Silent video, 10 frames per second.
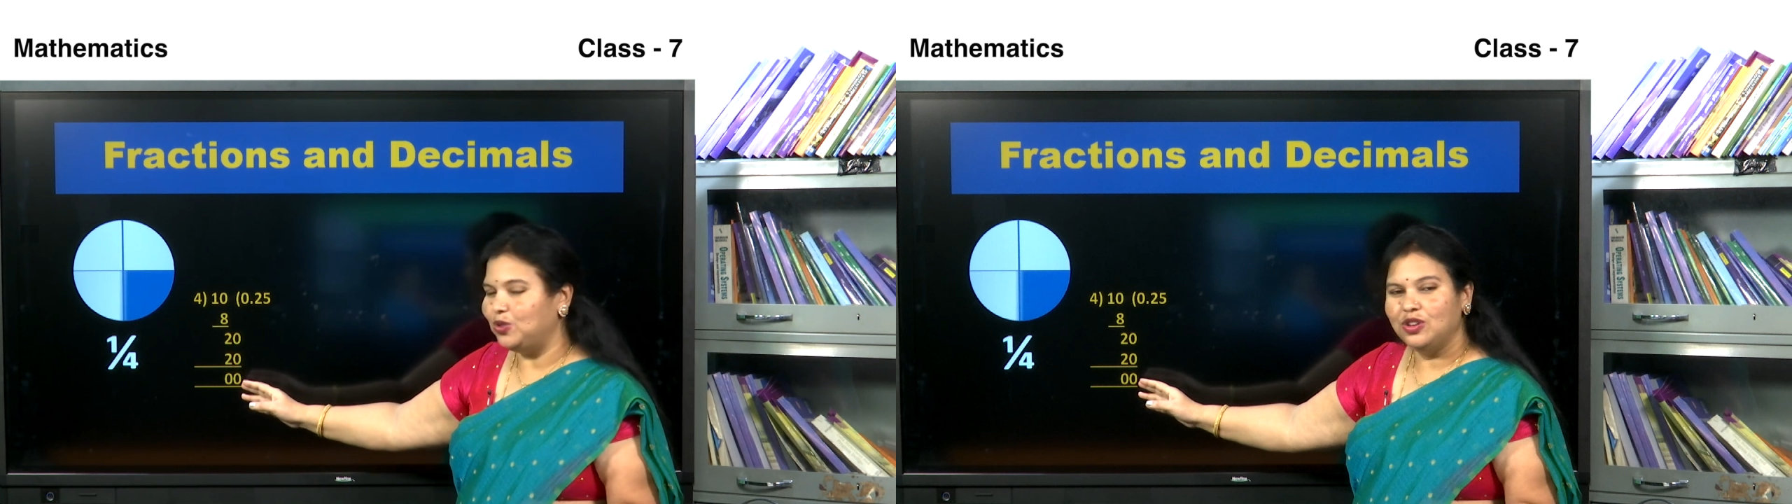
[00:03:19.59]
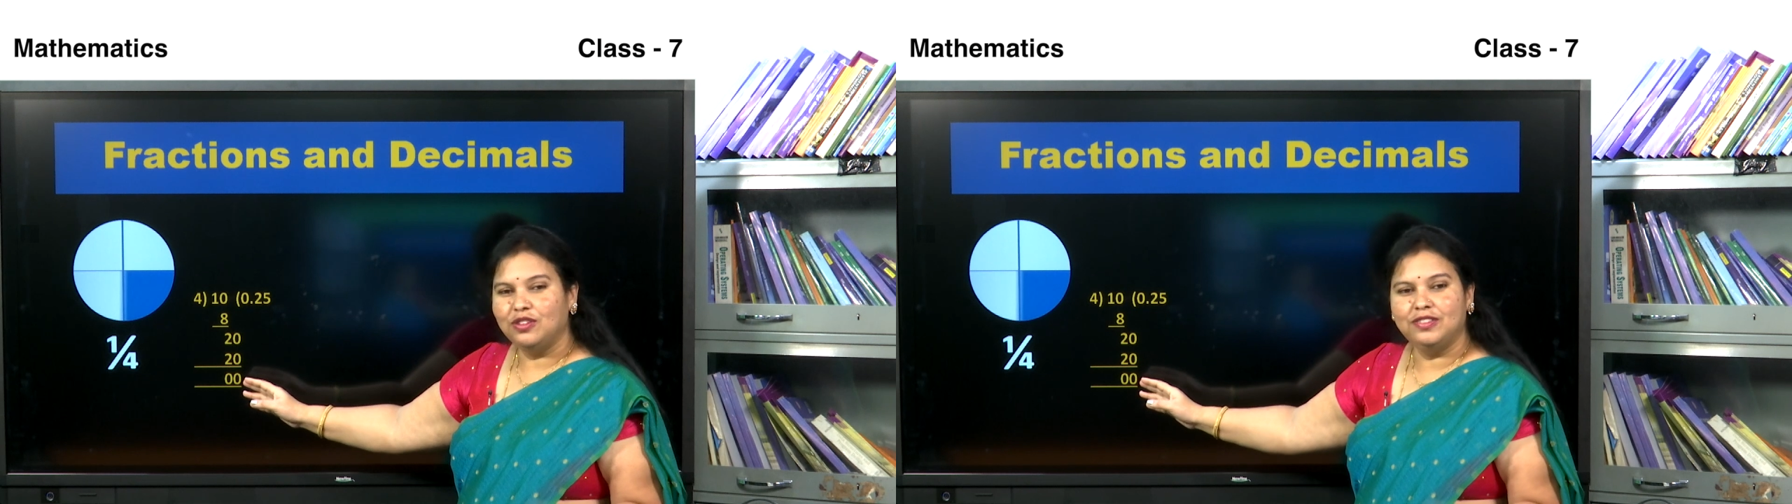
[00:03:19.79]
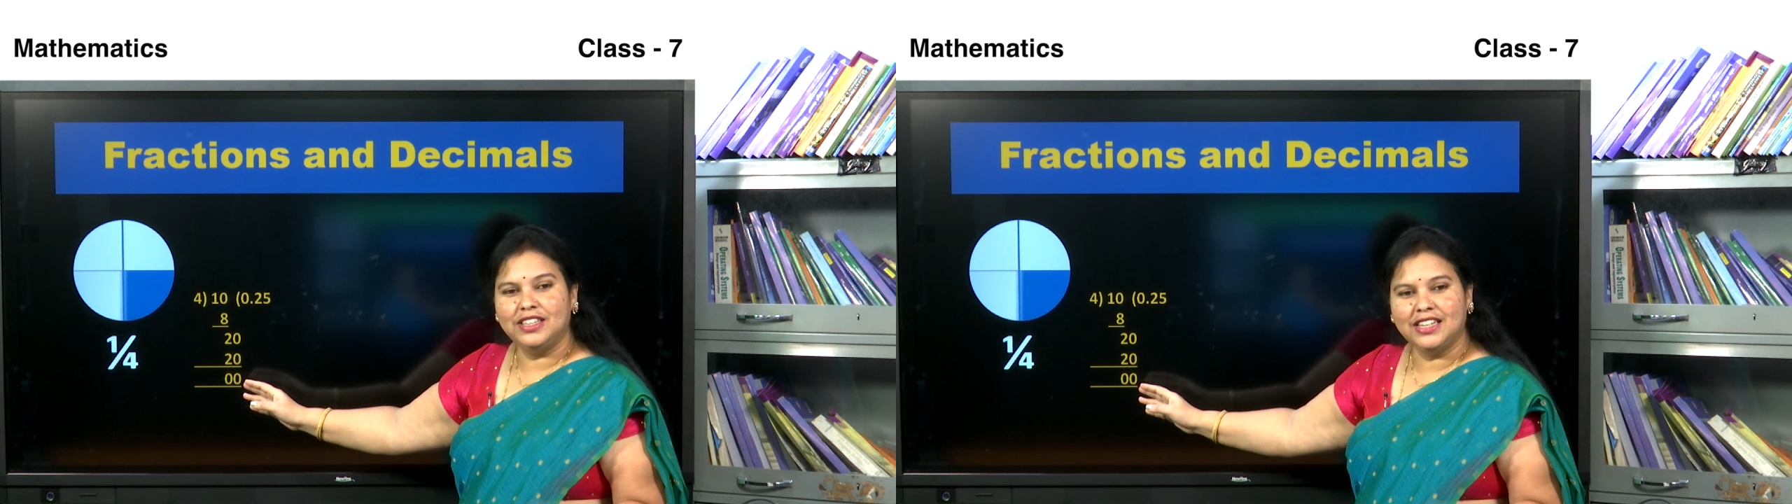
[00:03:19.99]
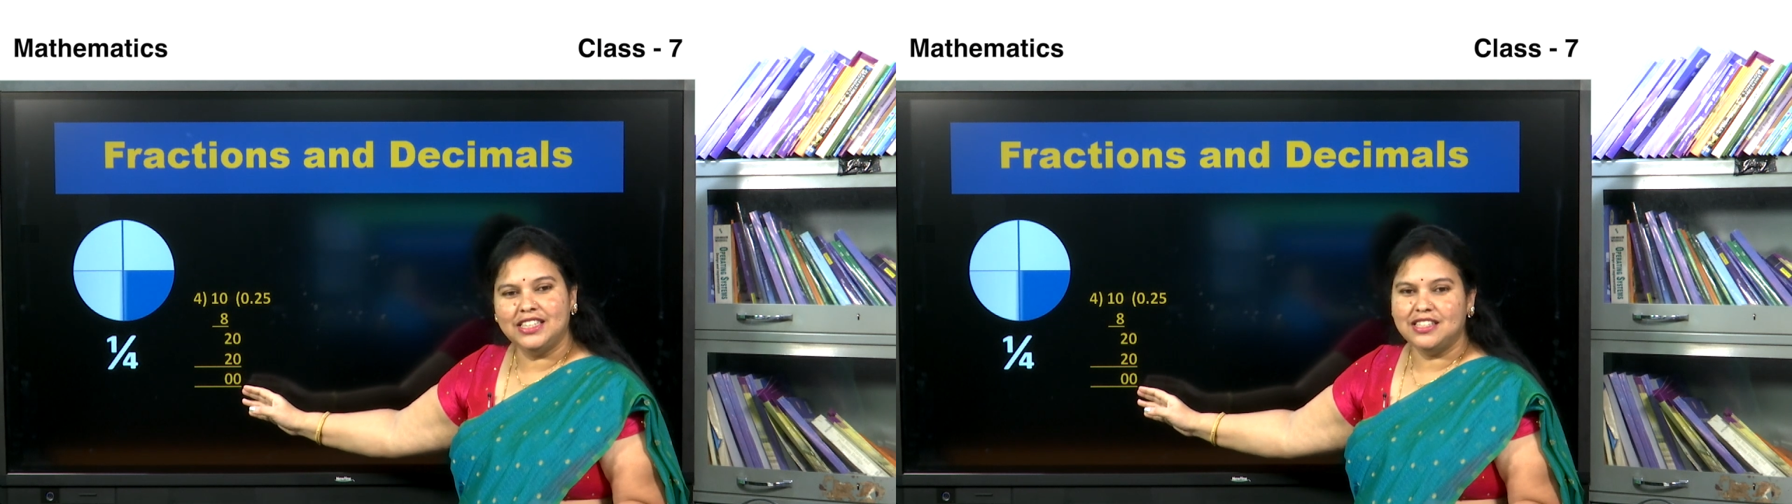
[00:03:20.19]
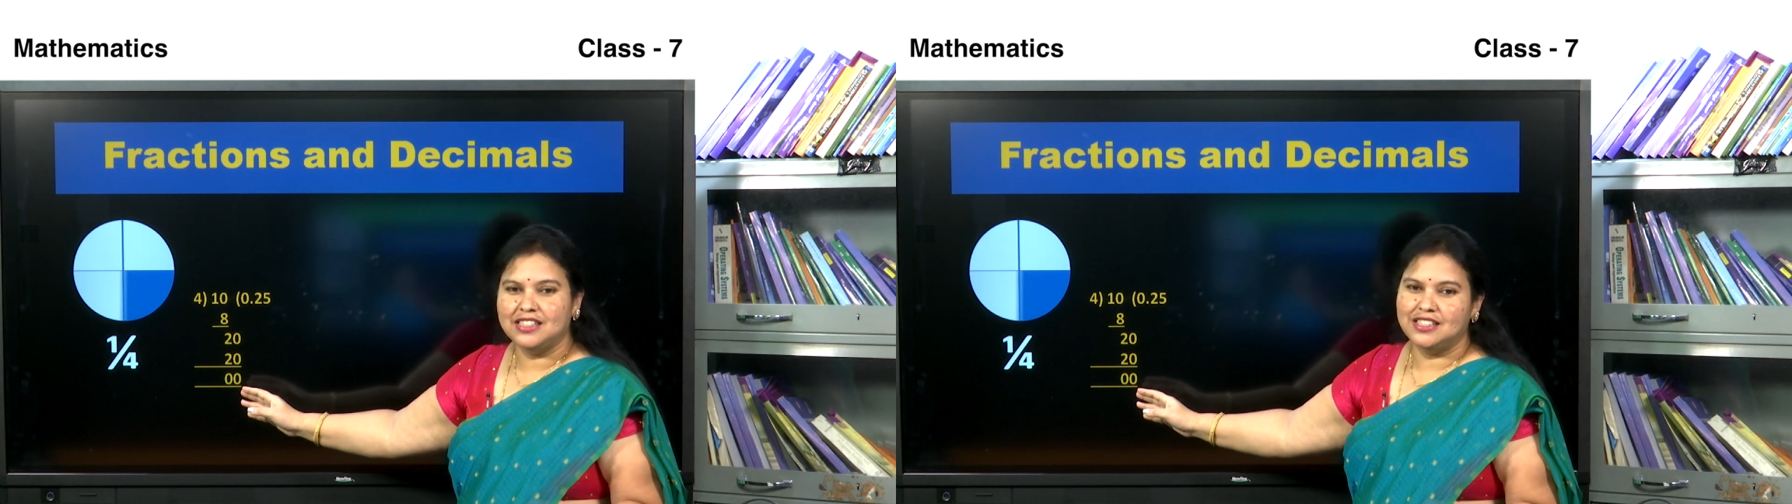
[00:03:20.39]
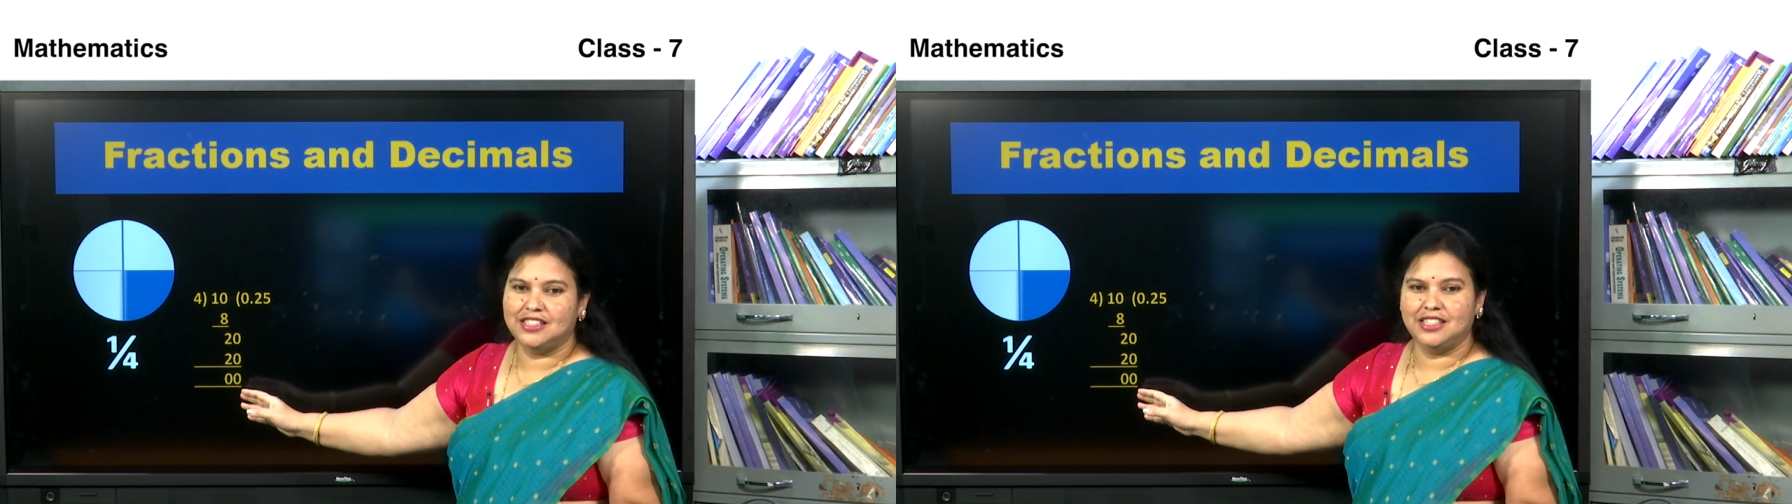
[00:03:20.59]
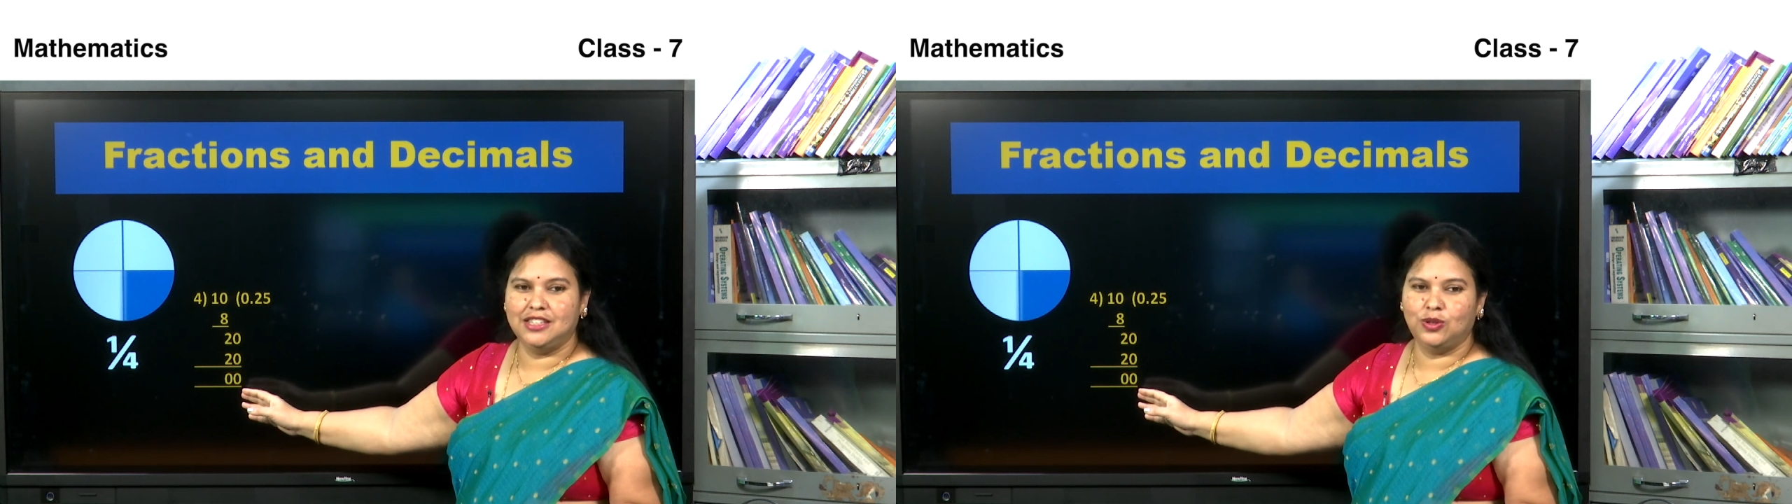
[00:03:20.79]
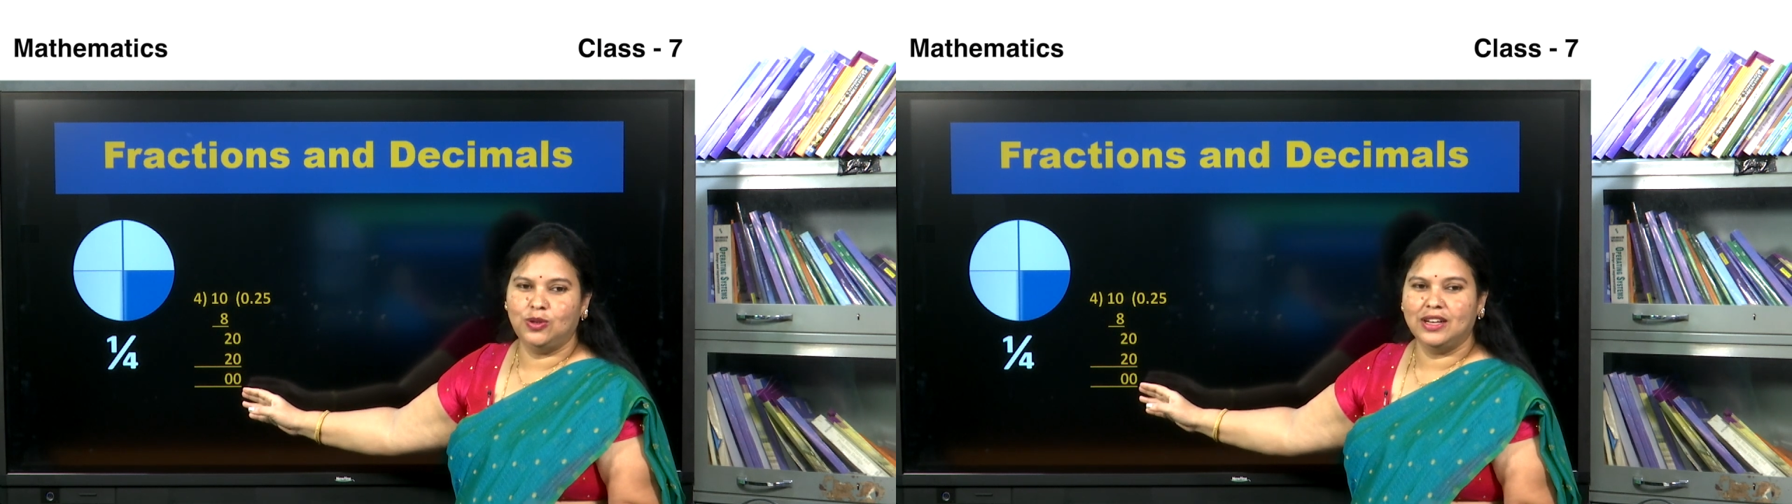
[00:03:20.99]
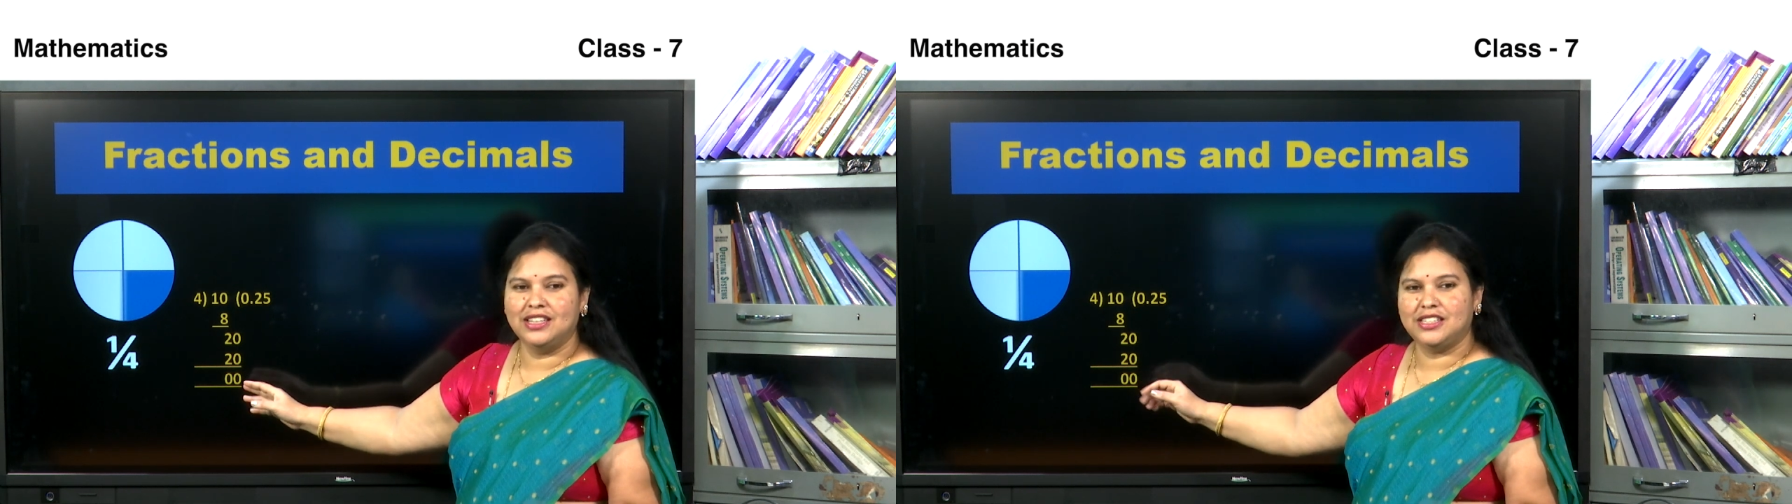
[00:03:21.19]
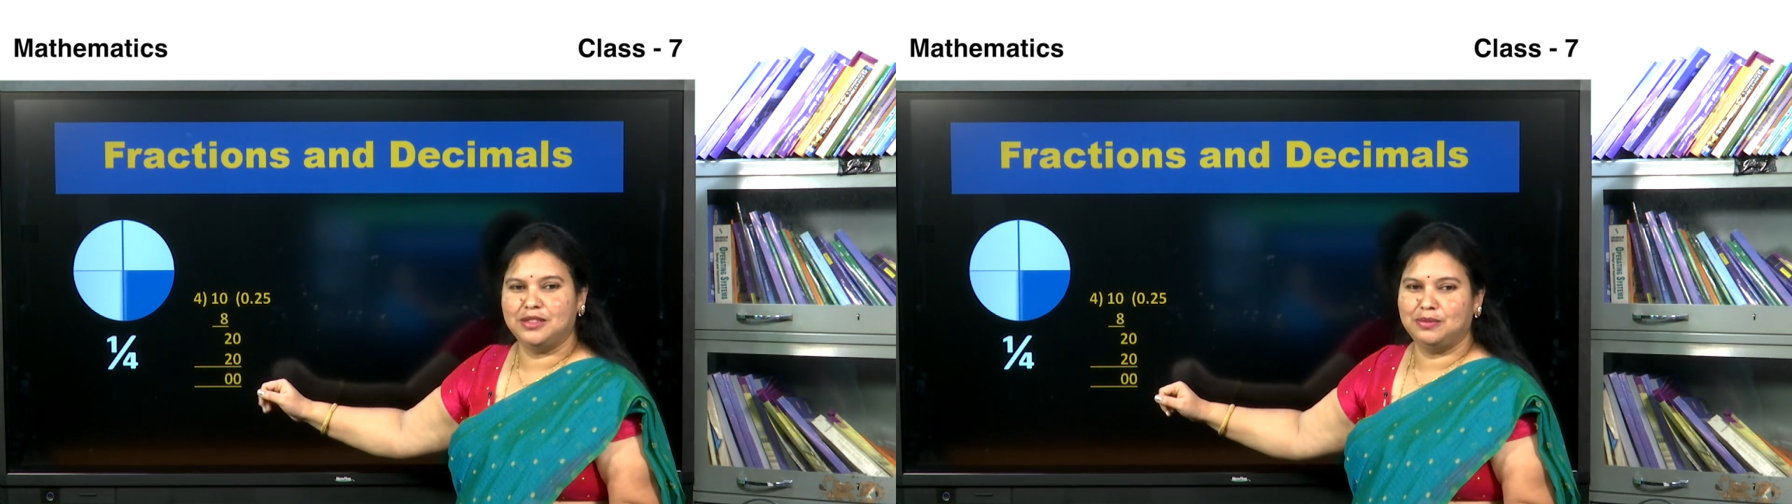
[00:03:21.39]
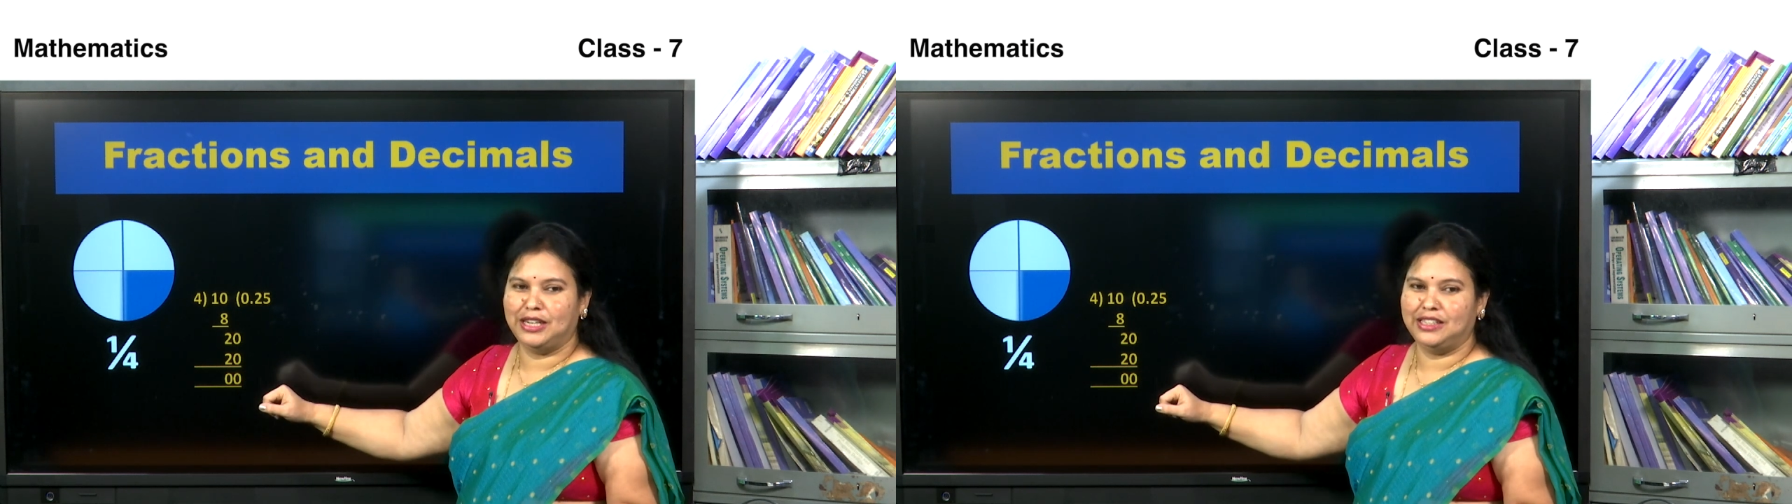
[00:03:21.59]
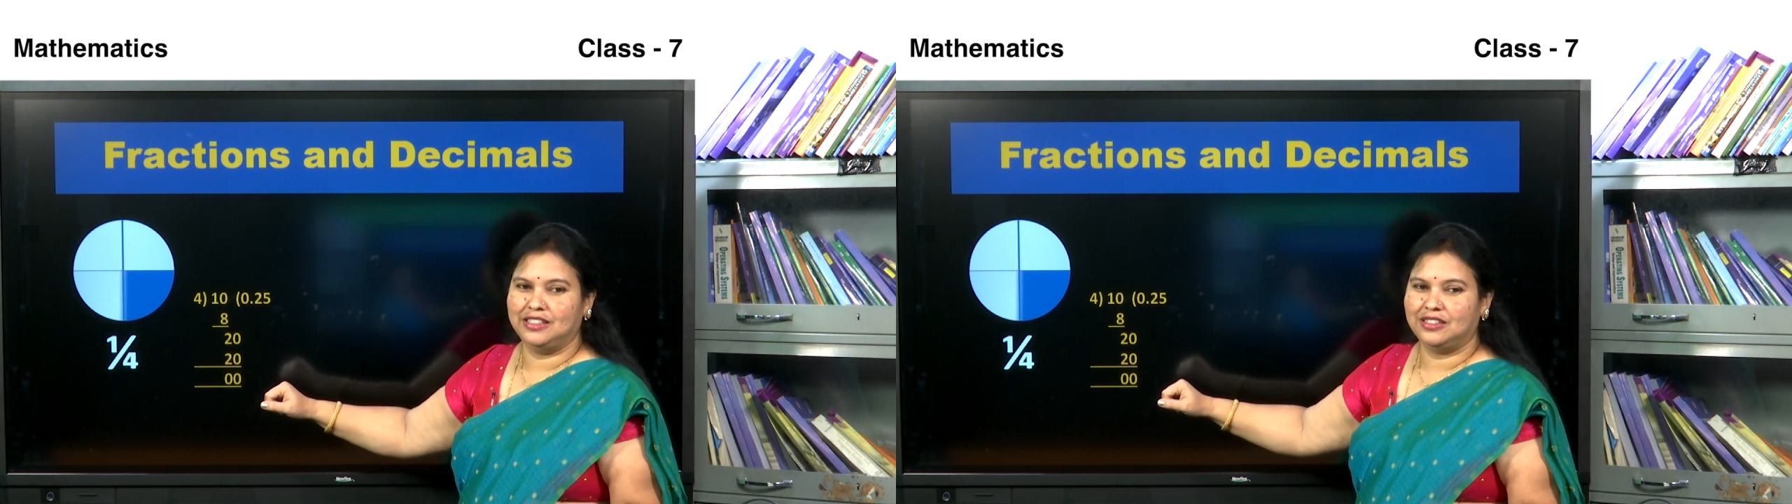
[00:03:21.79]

we get 0 as remainder.